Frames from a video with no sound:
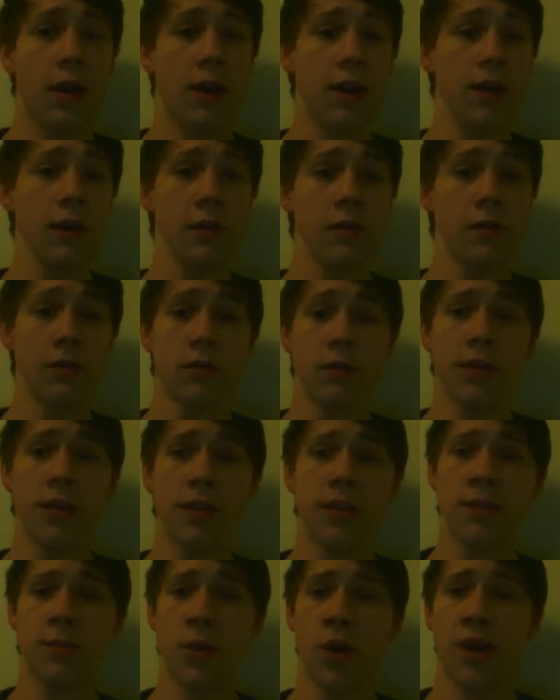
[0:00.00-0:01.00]
Hello,
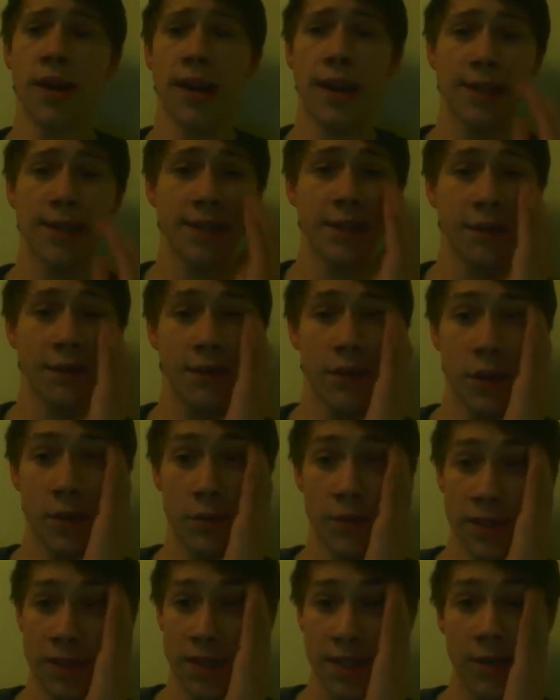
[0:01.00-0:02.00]
this is my analysis of the
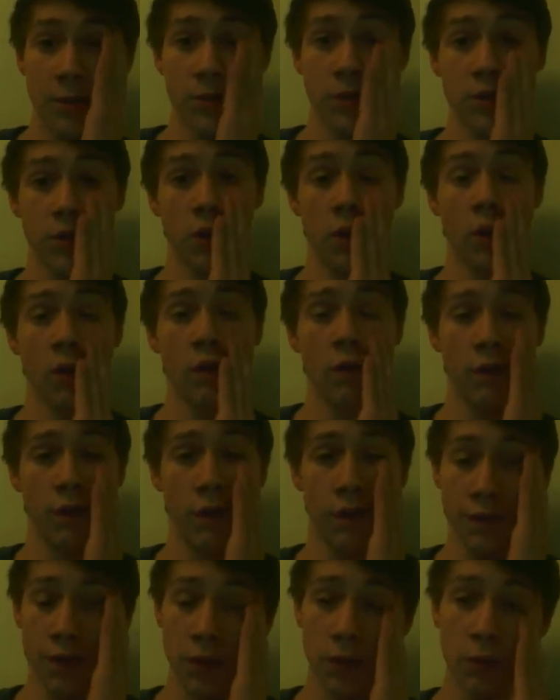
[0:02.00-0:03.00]
opening sequence of
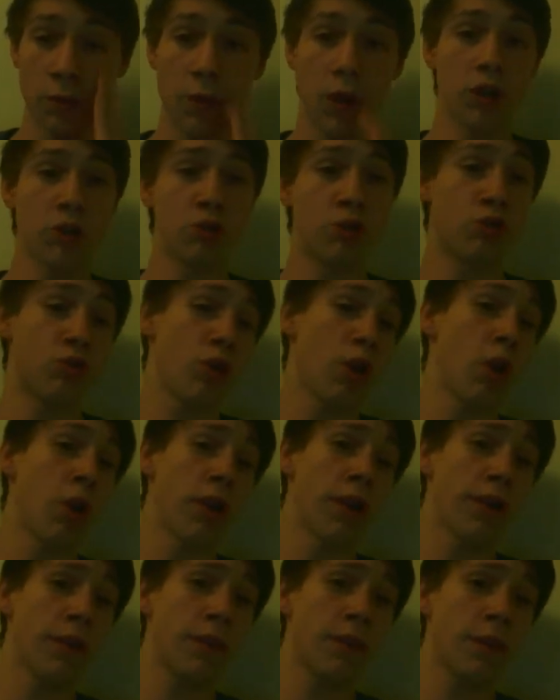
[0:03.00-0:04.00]
the film
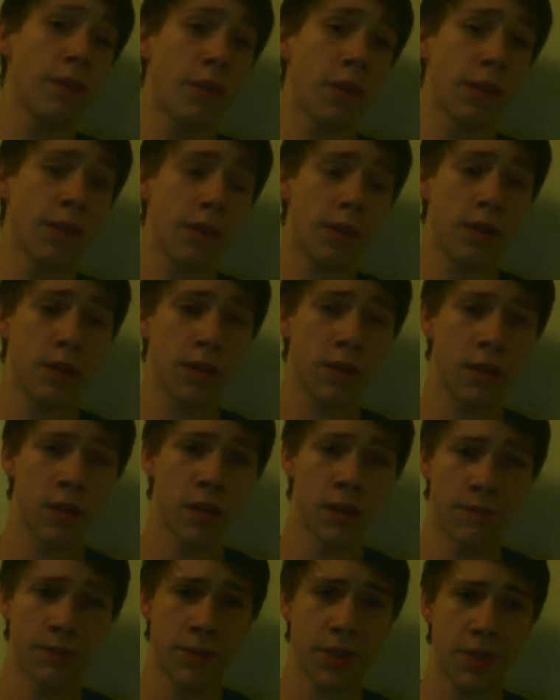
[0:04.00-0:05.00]
Drive,
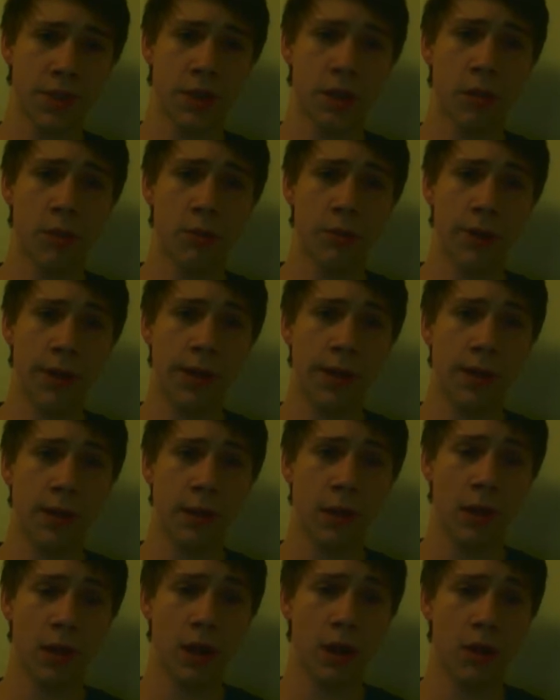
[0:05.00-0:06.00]
starring
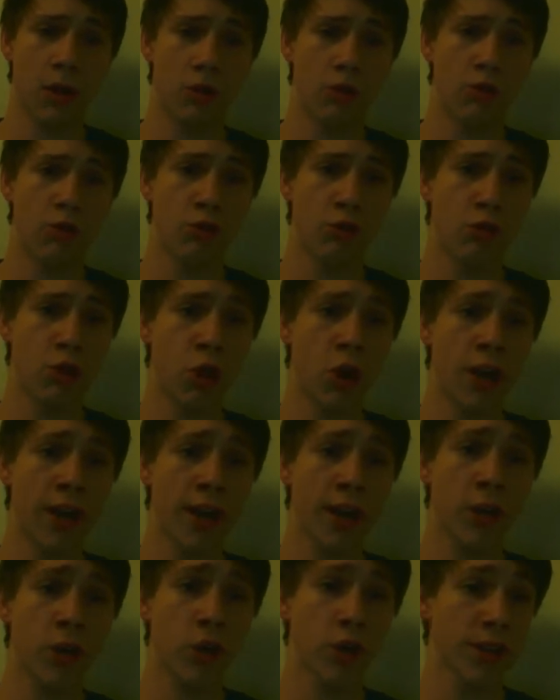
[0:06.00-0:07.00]

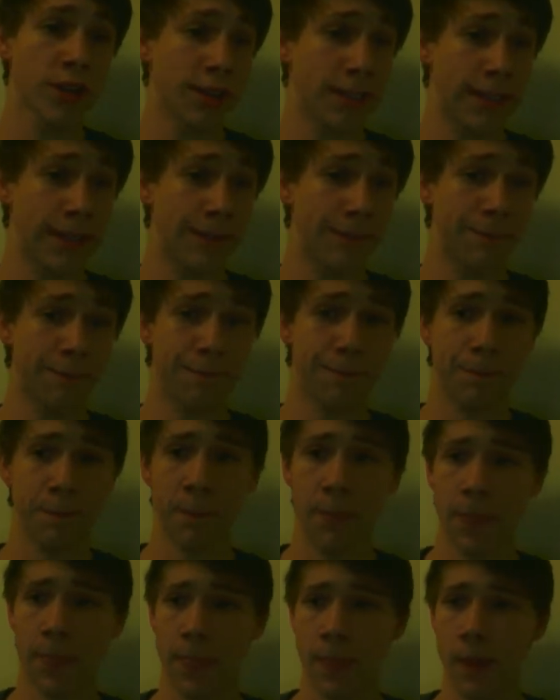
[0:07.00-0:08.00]
Ryan Gosling.
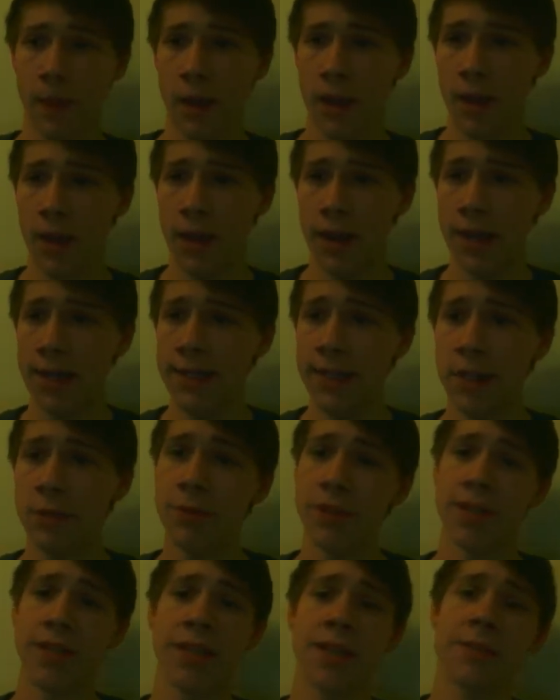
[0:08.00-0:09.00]
In the
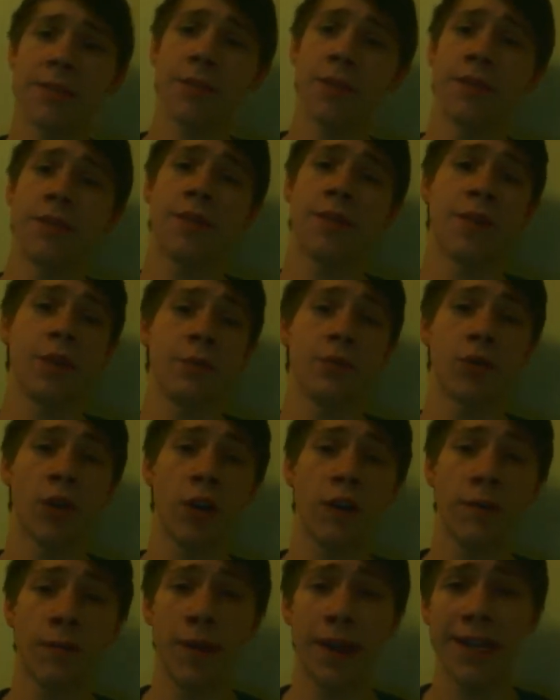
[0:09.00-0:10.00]
opening sequence of the film
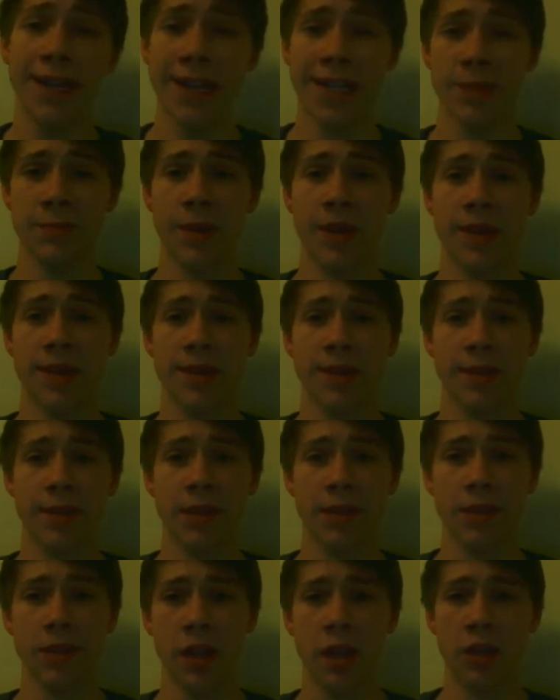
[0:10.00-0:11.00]
Drive, many
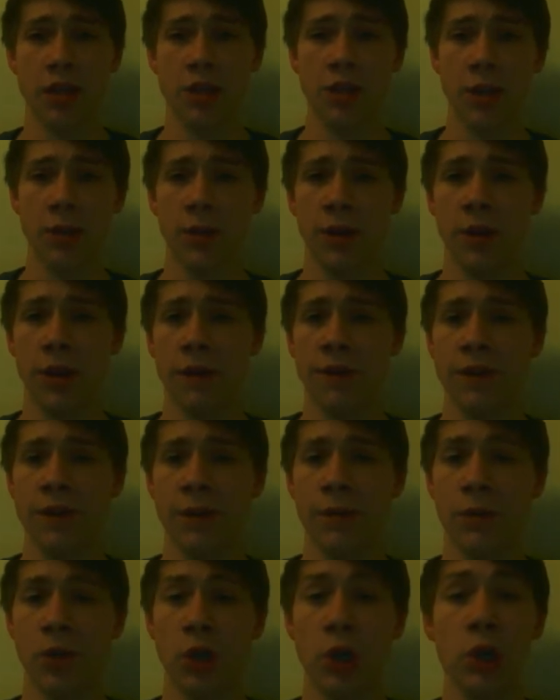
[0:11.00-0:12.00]
aspects show that the
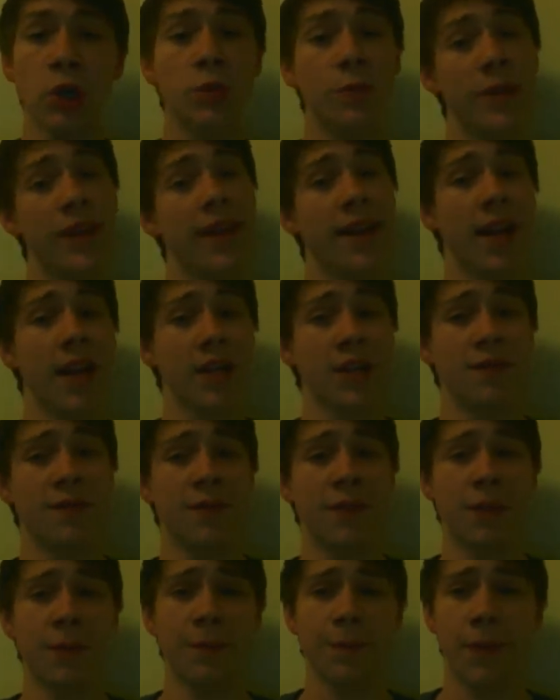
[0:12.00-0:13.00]
film could be an action
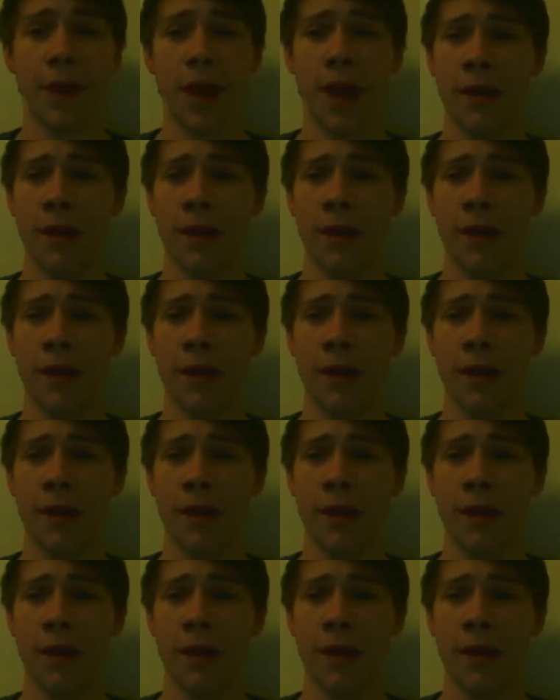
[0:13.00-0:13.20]
film.